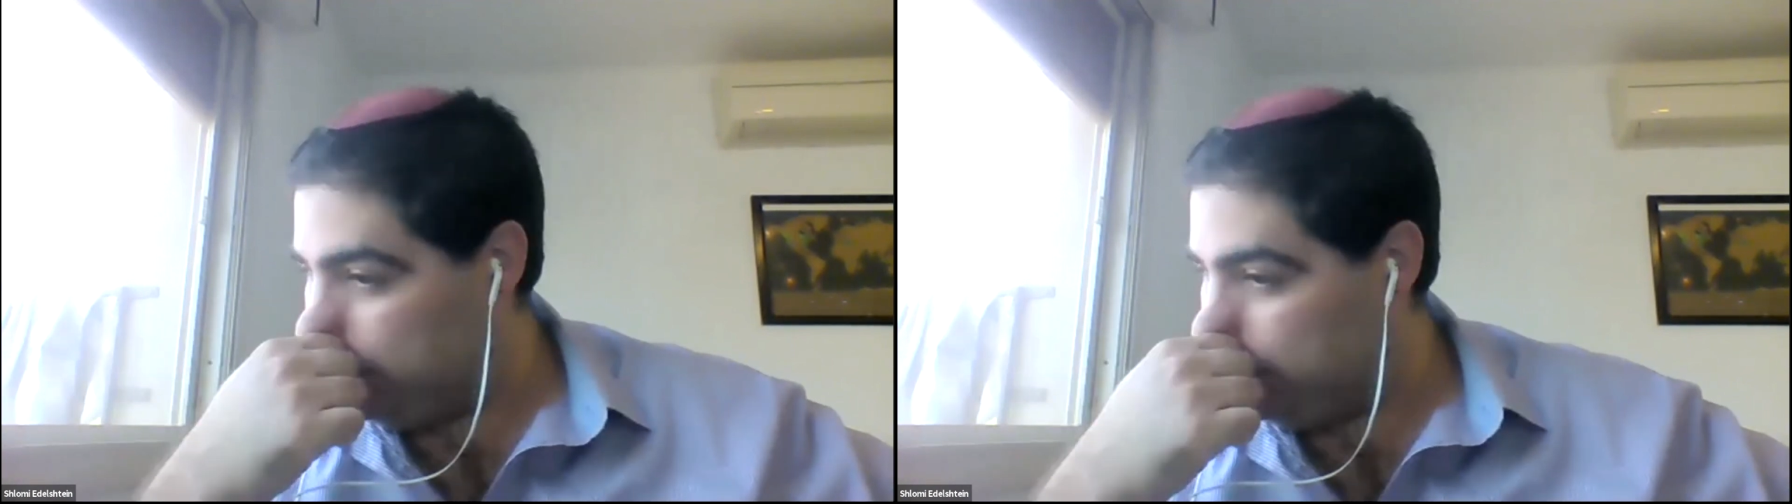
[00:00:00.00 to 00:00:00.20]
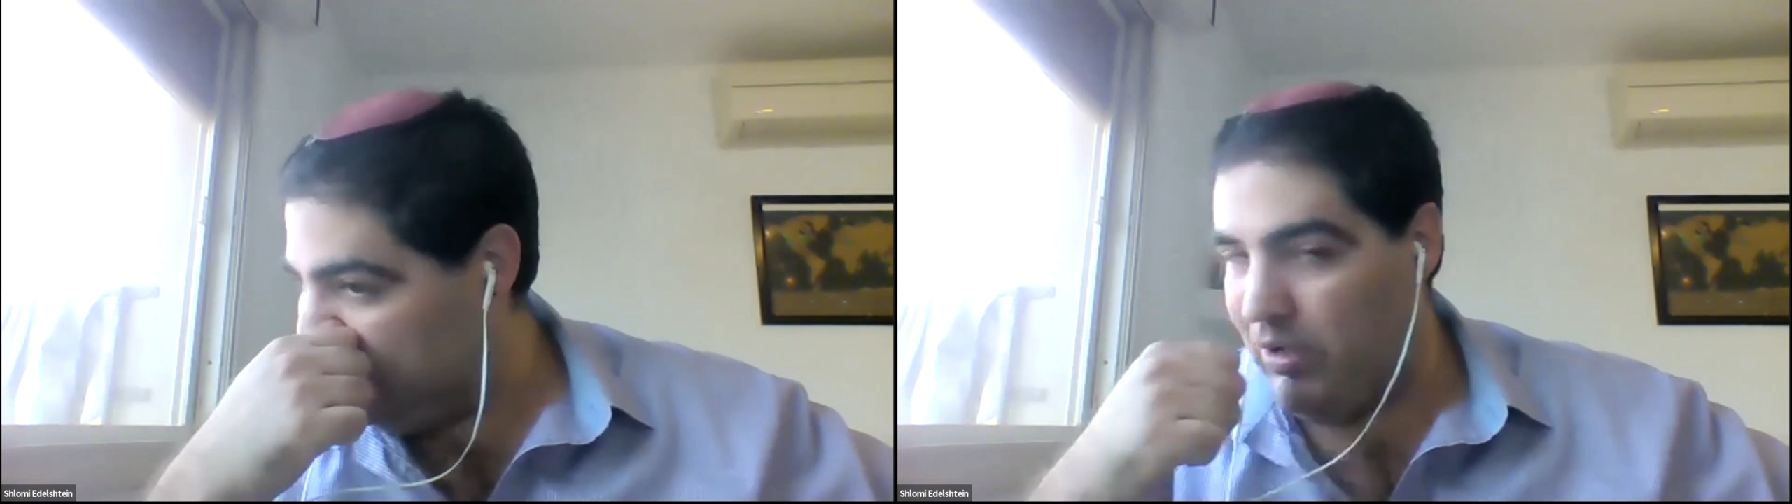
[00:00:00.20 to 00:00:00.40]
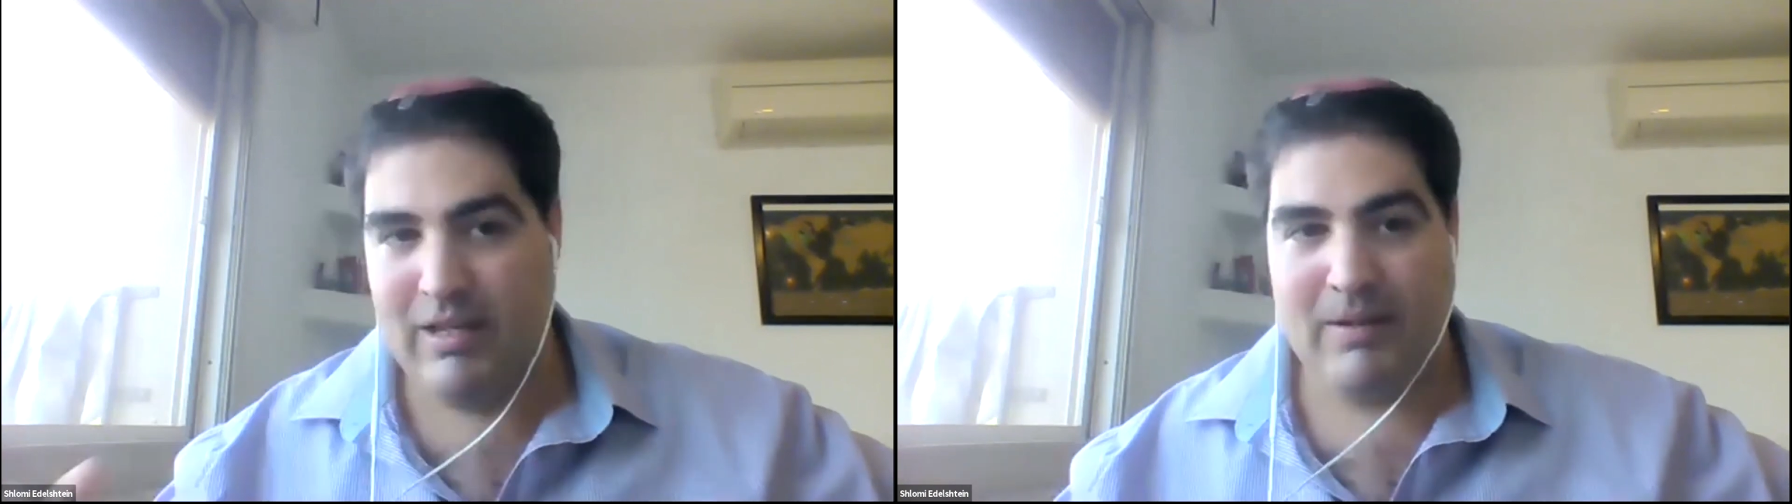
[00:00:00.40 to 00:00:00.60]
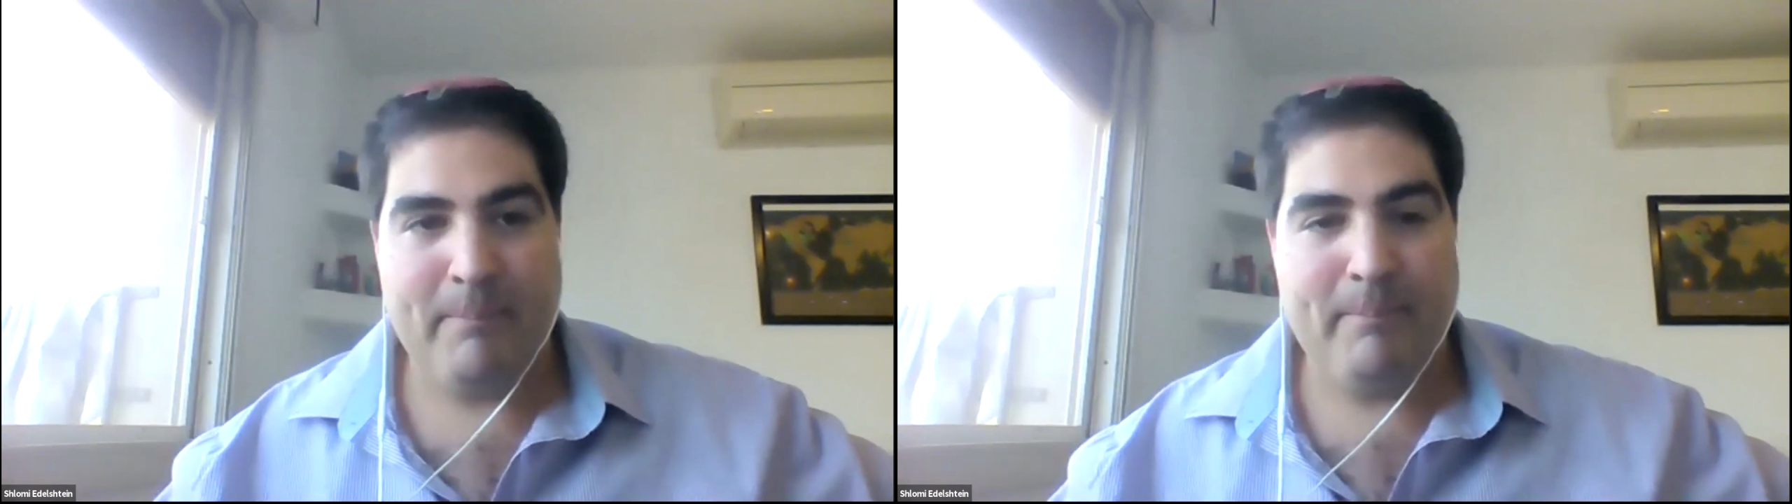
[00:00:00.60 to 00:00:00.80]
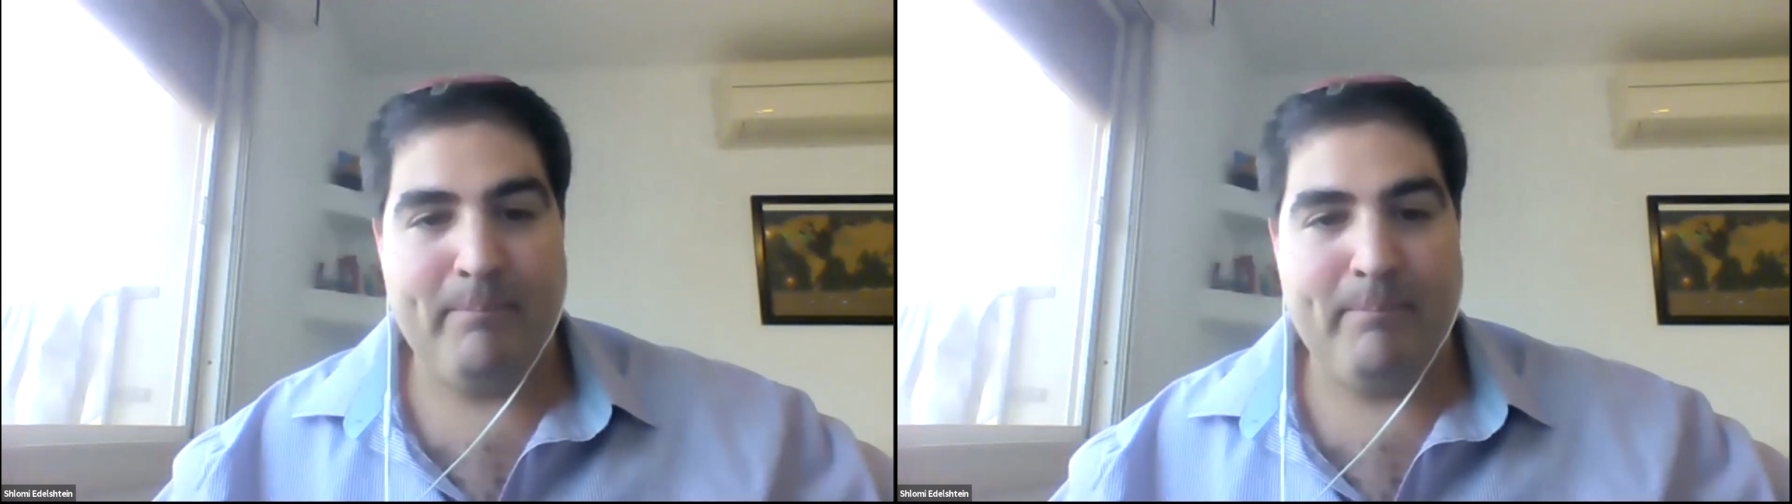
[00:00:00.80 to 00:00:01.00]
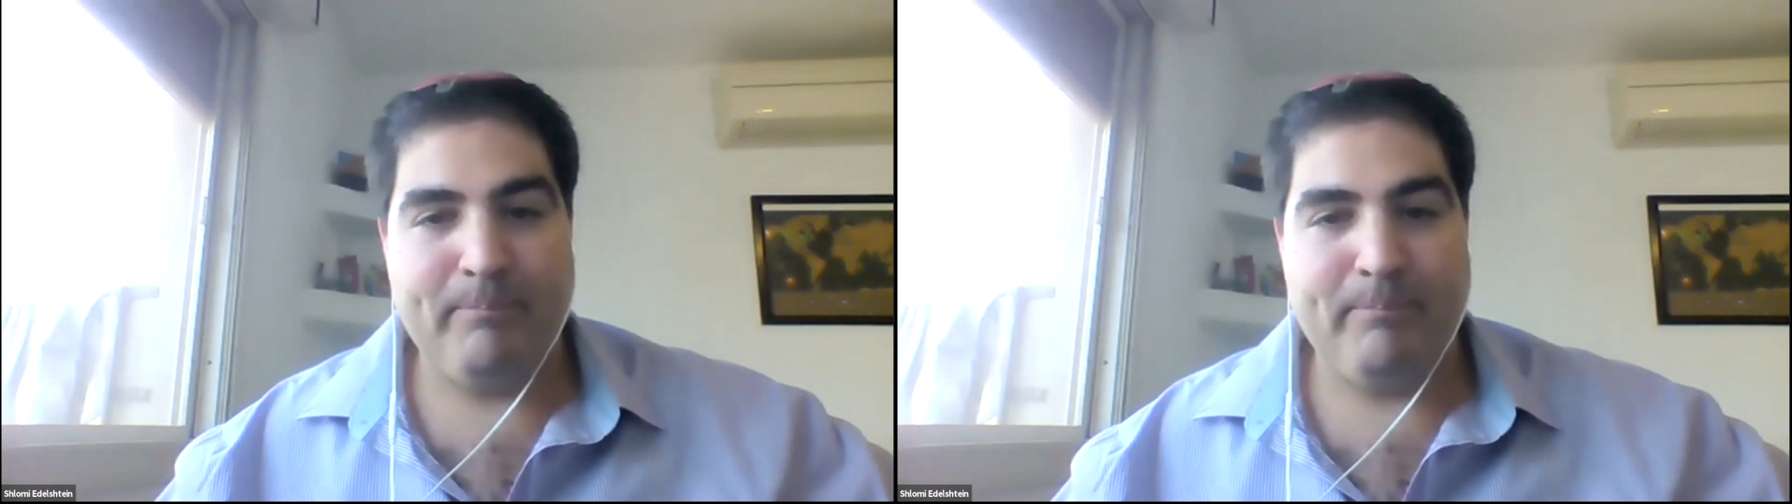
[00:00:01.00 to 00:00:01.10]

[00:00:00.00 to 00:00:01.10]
the holiday.